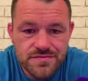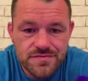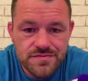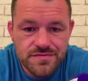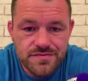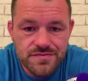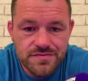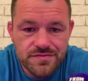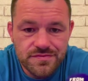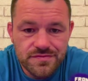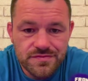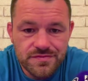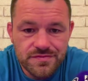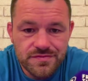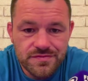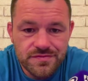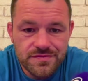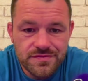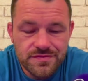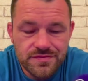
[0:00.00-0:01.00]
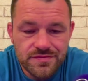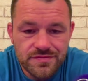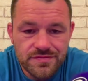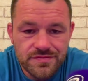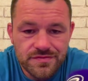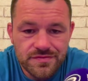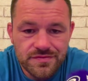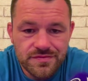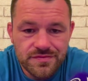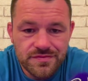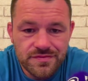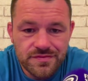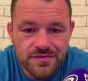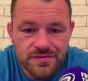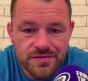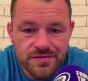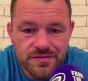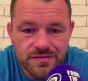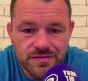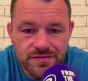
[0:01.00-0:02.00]

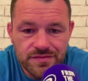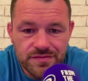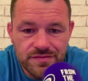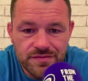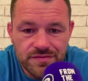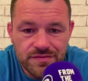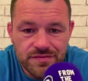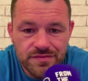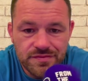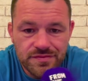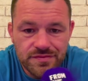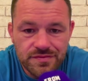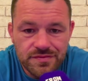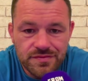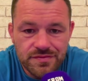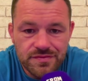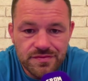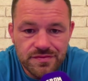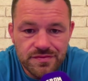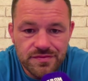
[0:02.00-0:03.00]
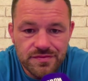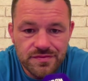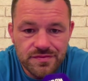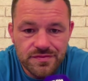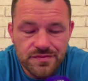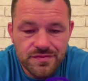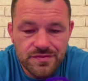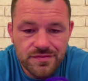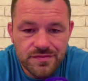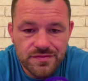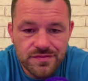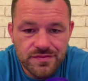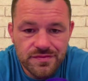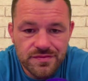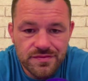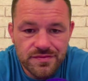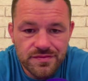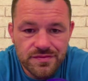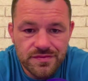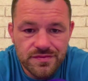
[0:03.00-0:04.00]

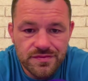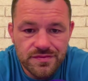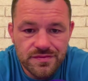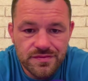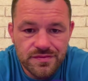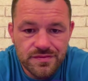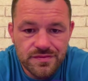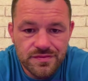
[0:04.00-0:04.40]
The person shown says nothing.